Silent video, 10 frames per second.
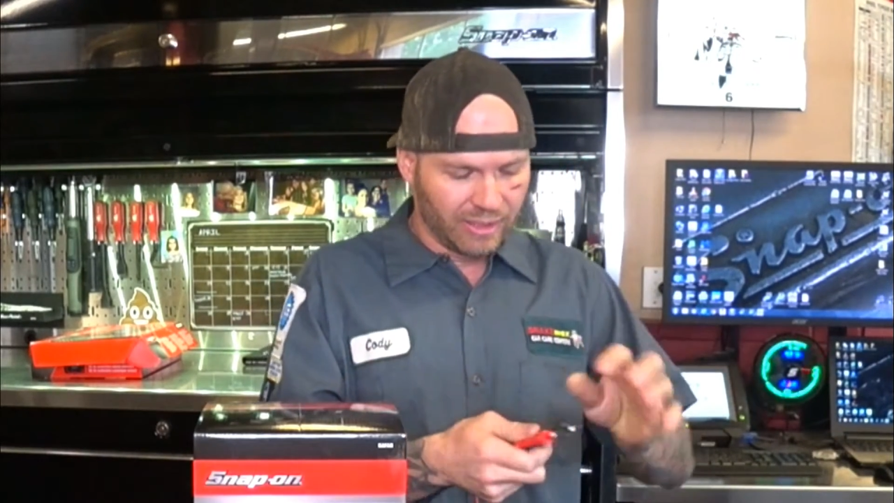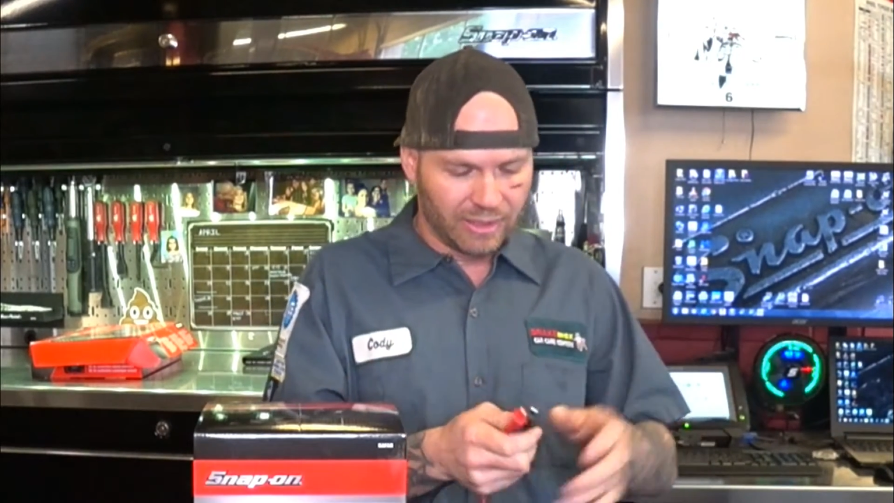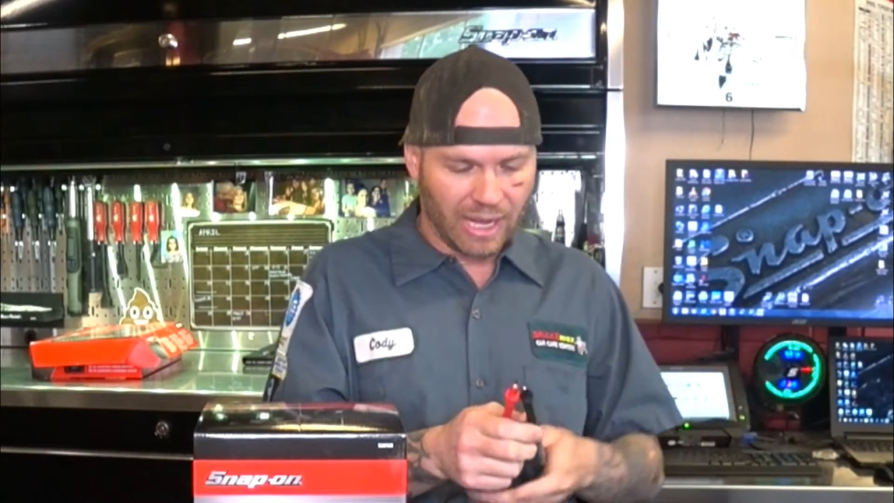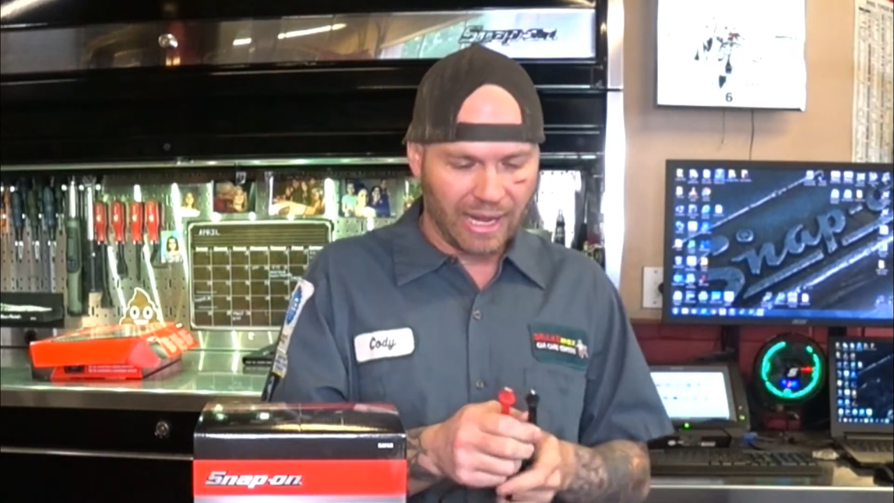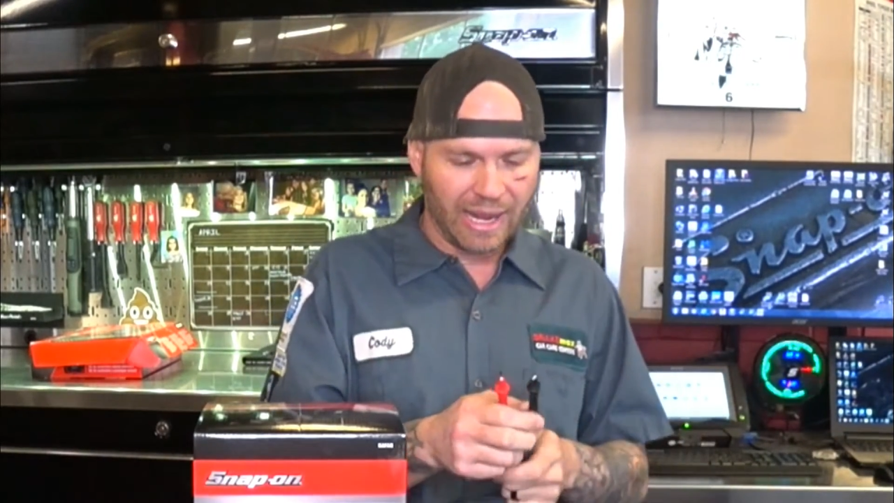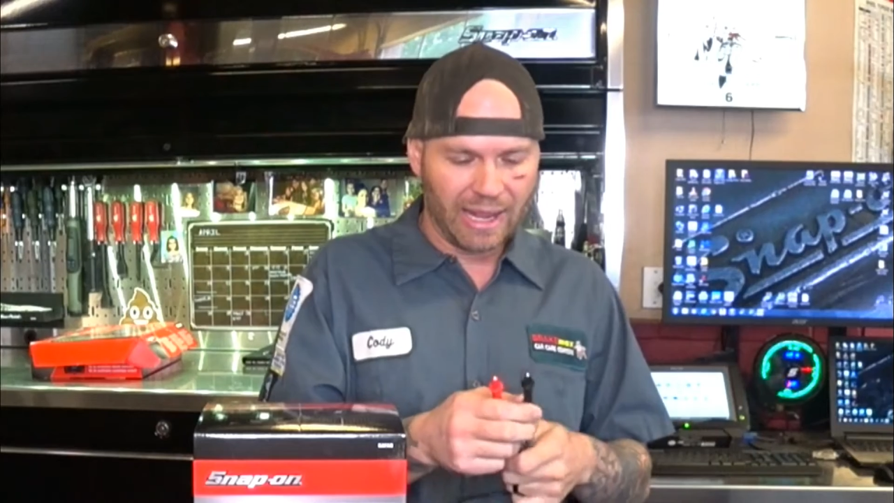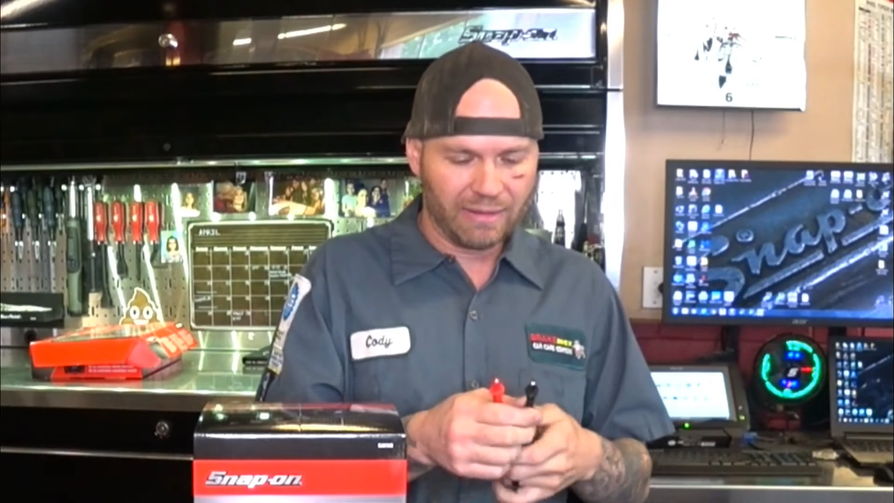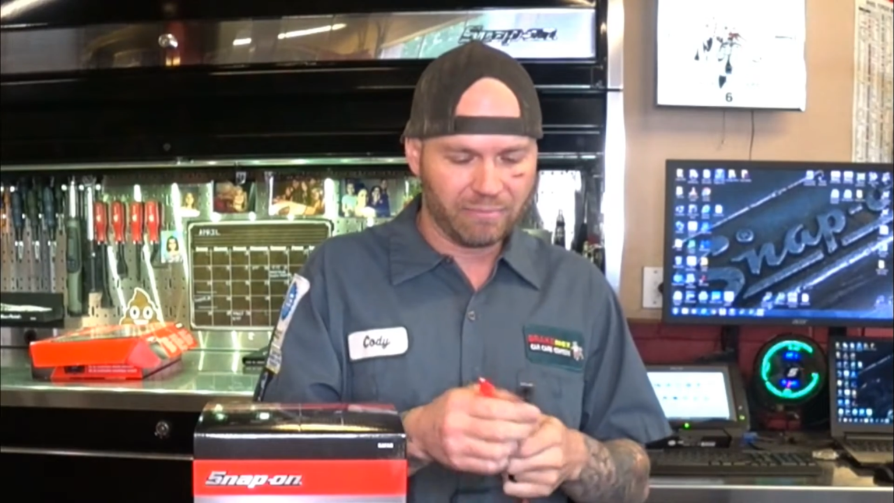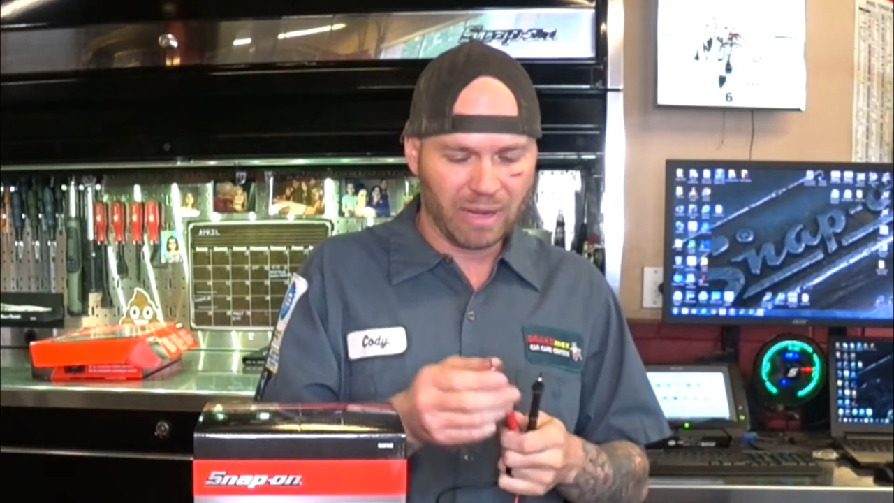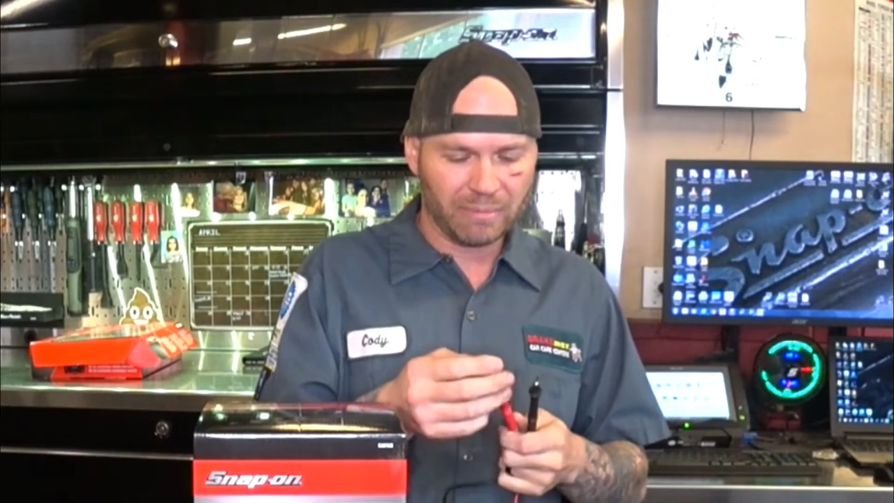I
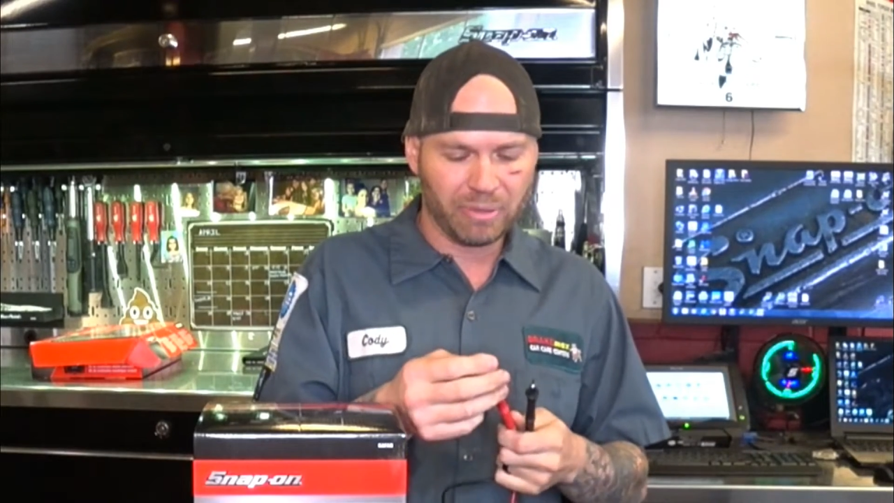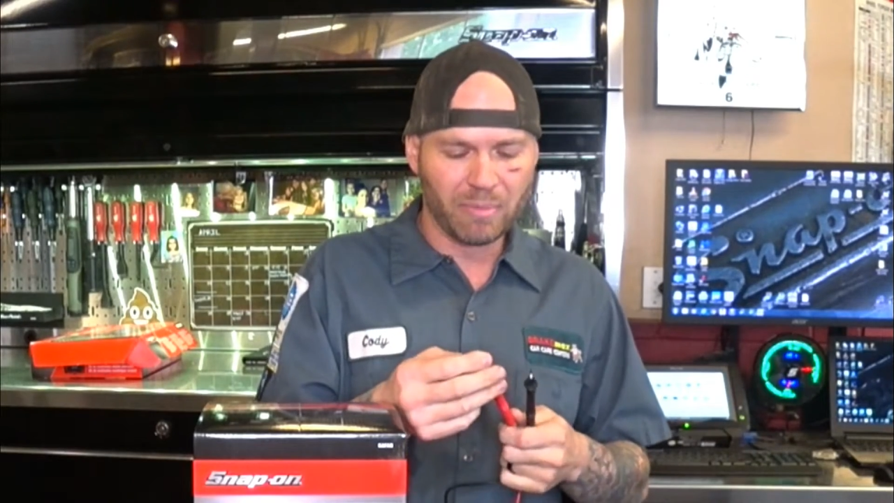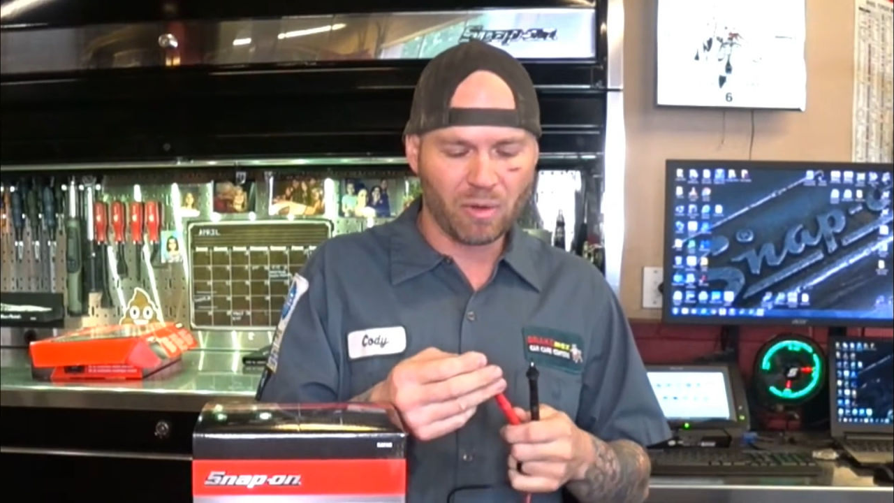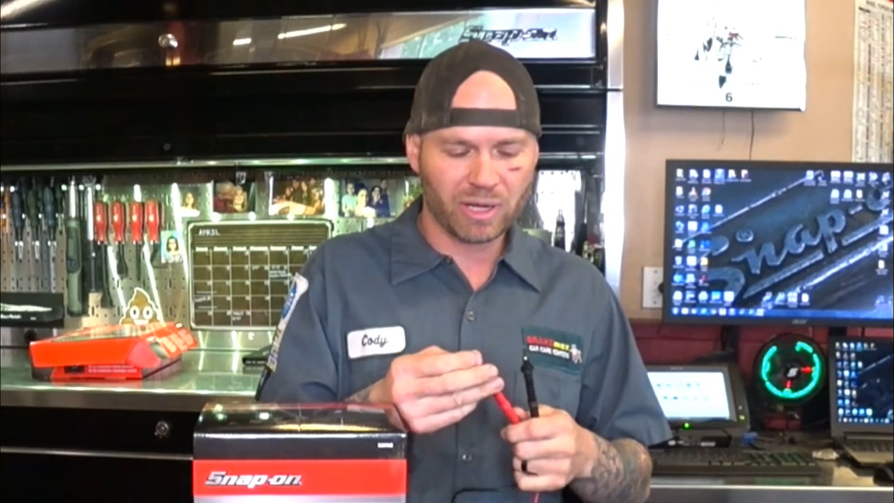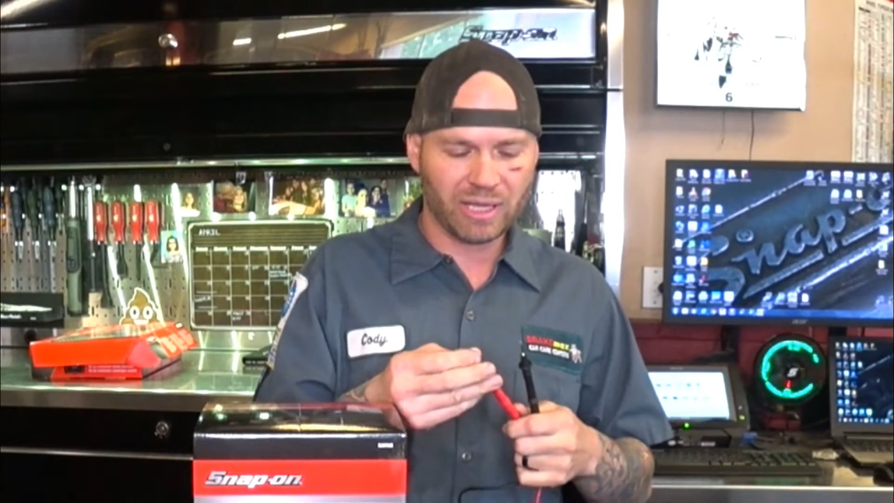have my Pomona